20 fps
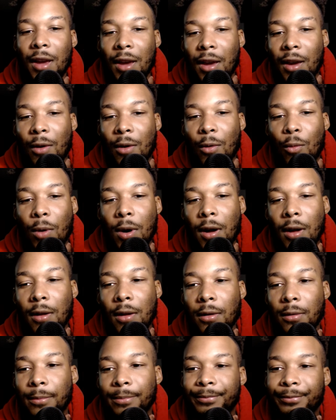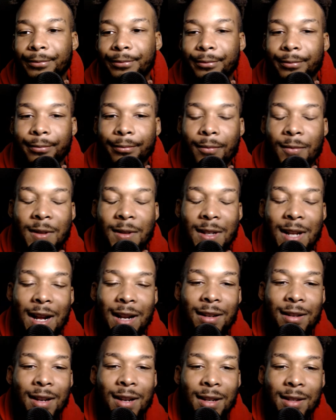well, it's
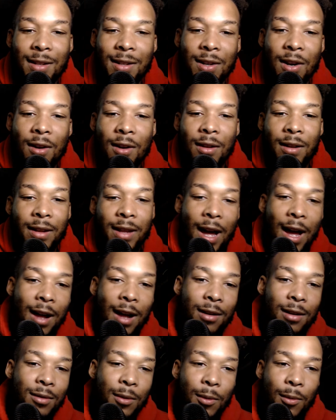not necessarily that